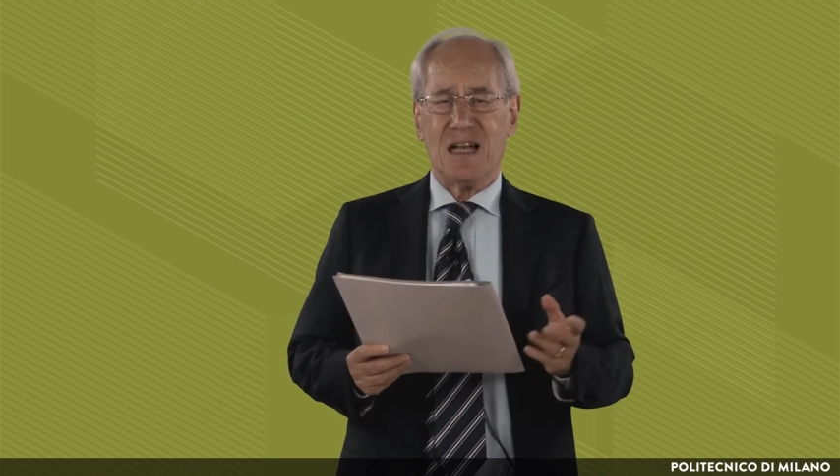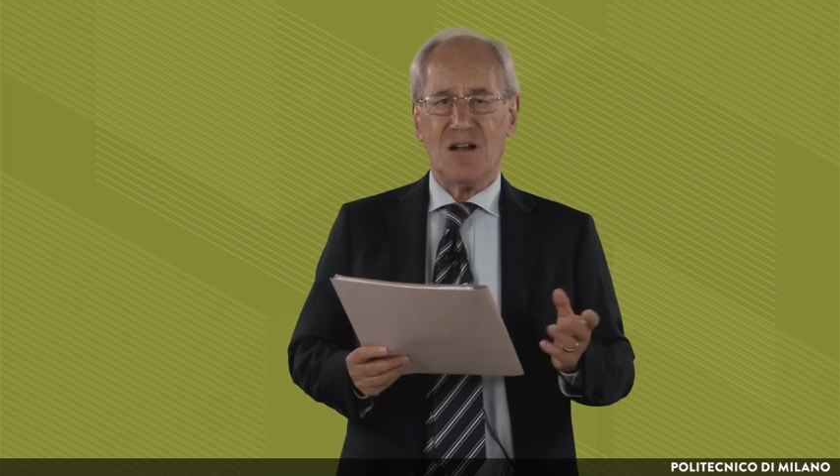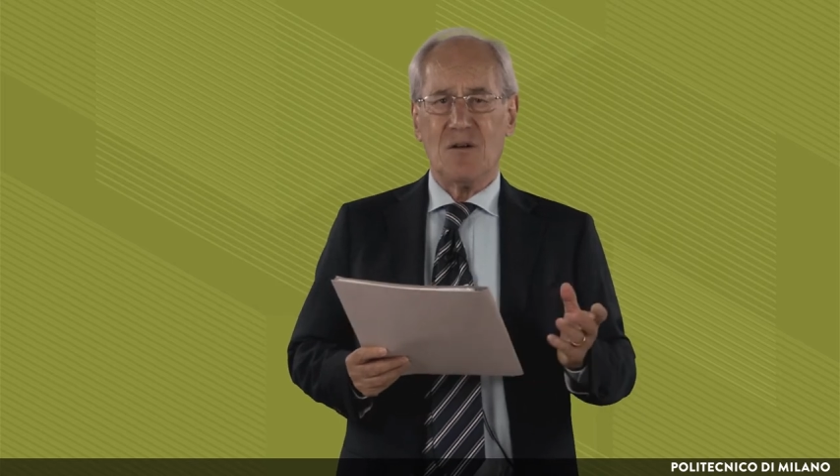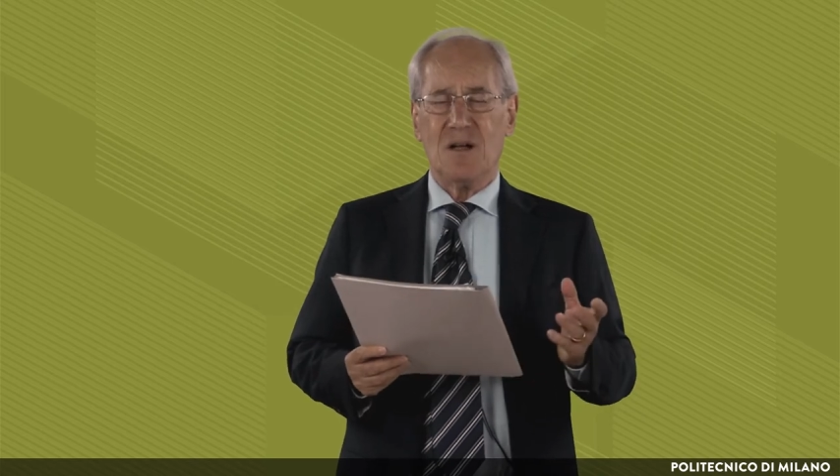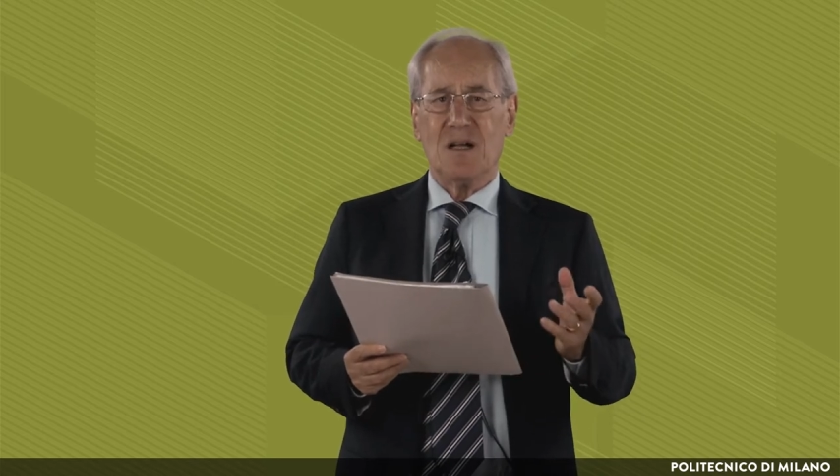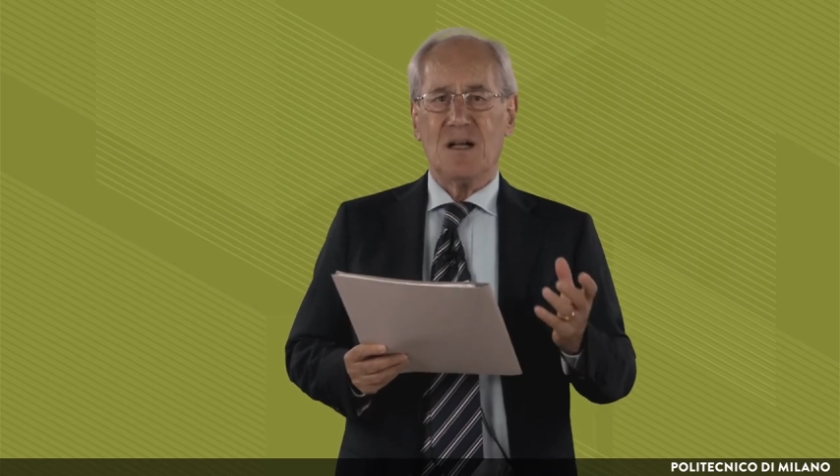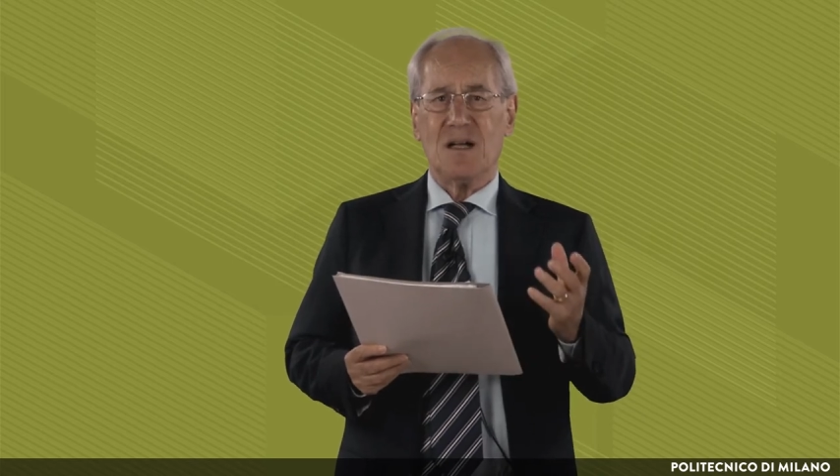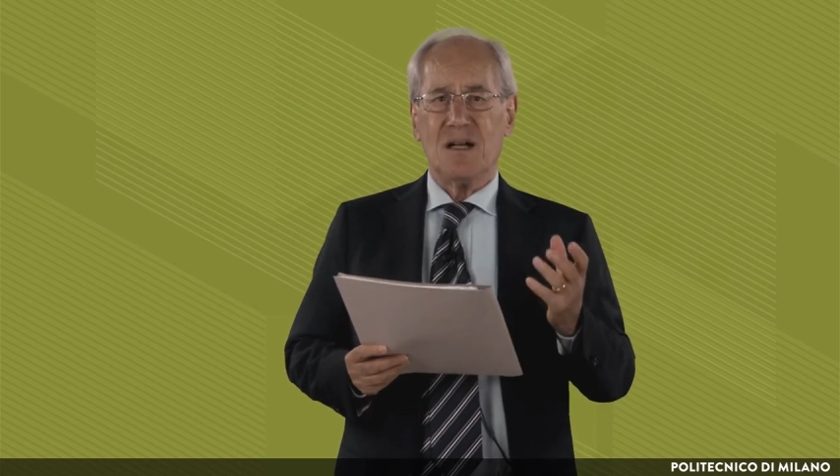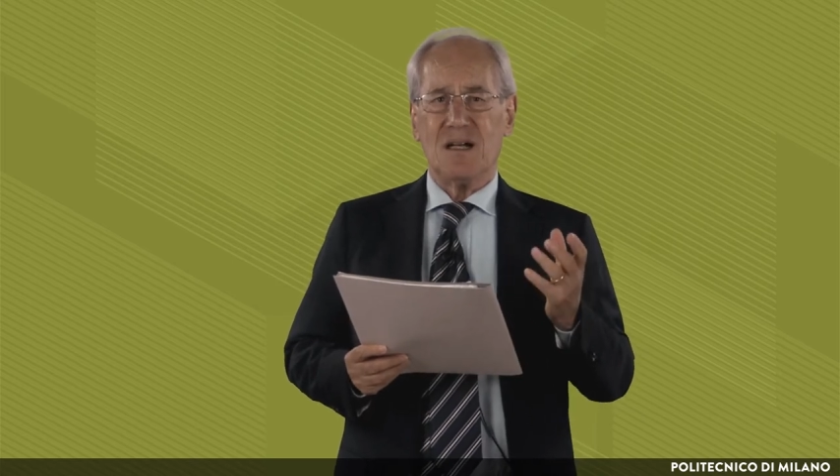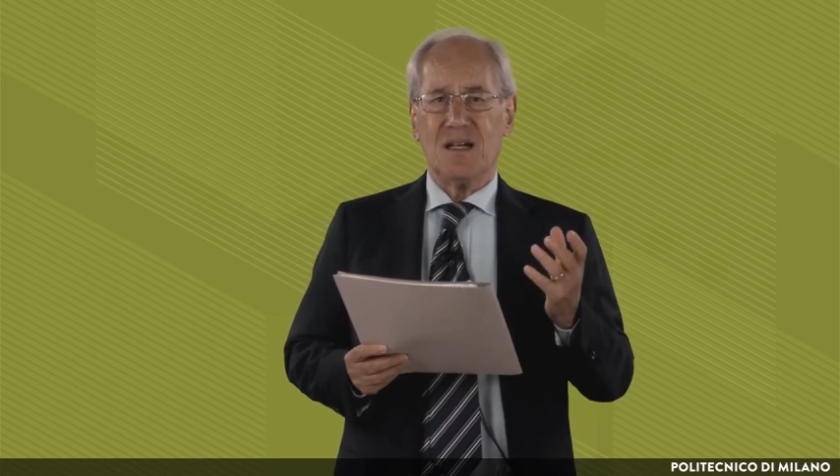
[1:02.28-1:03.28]
Now,
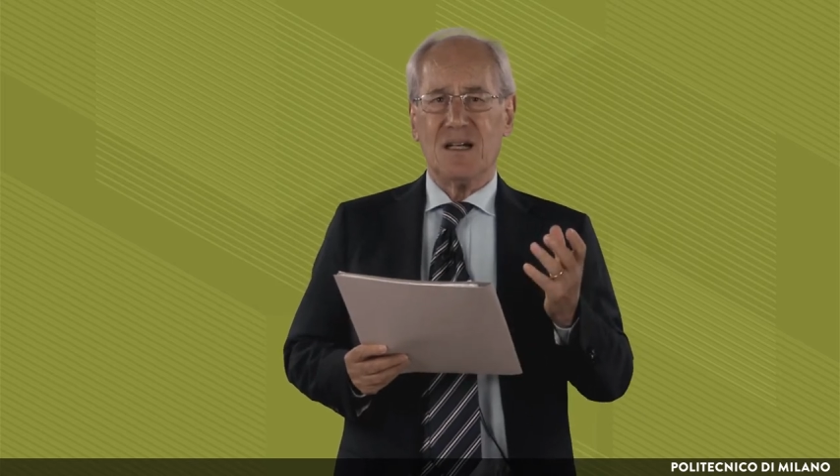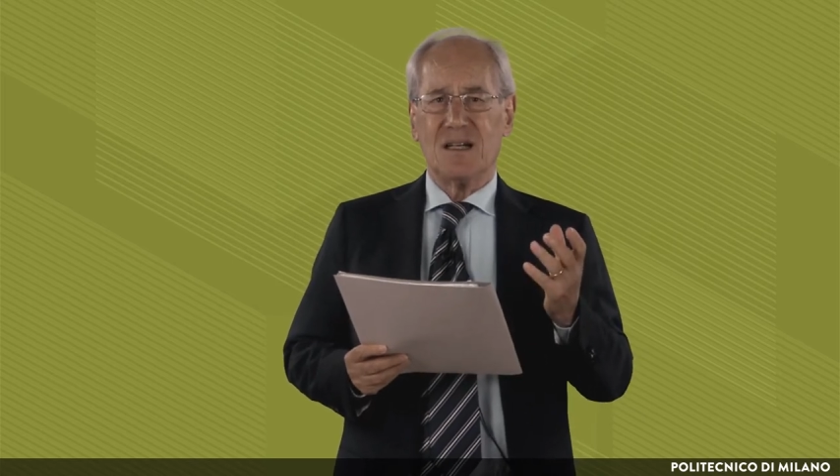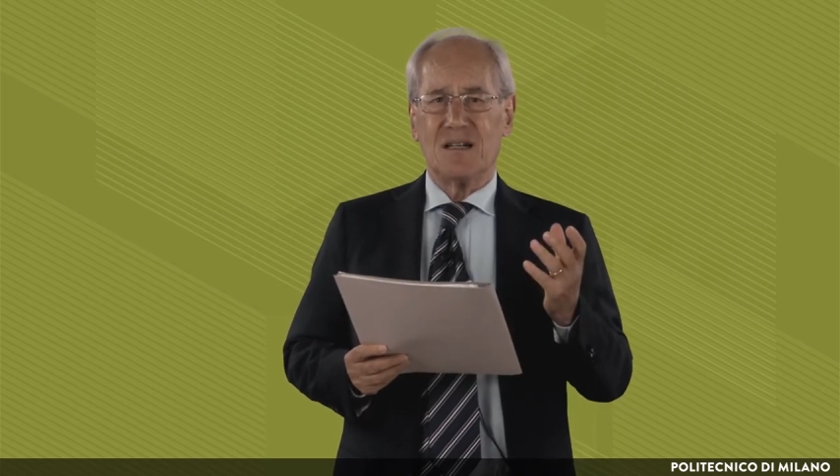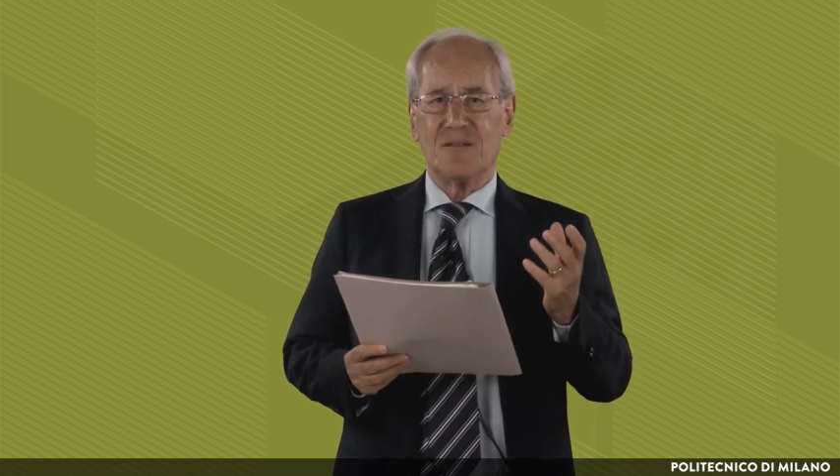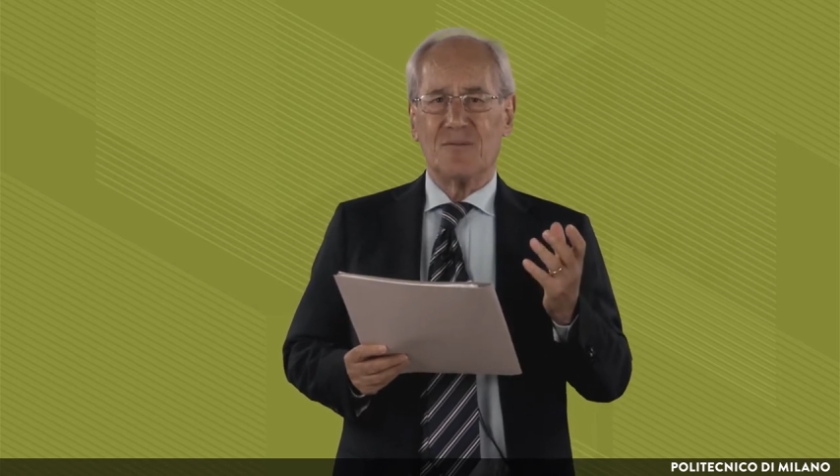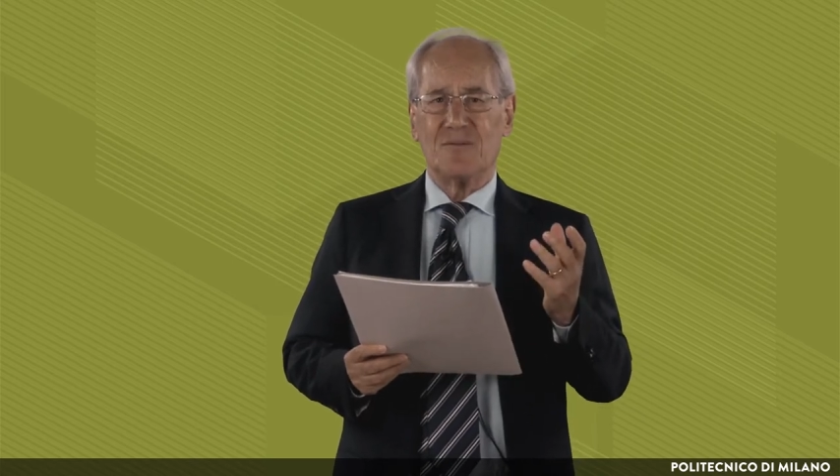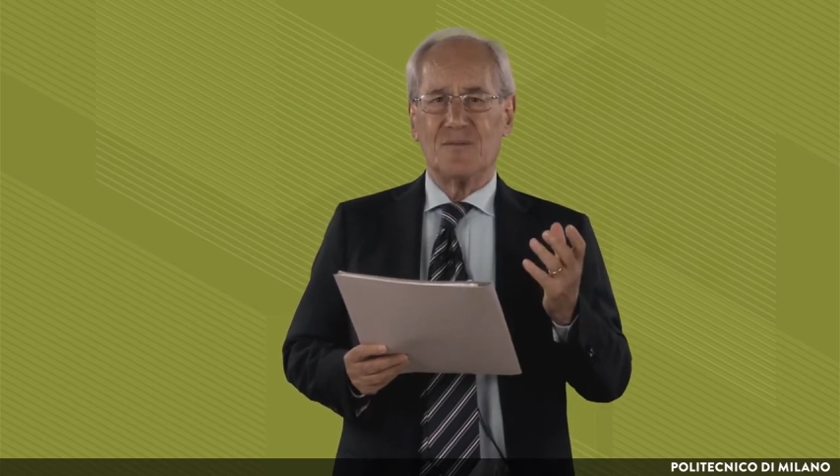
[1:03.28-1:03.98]
uh,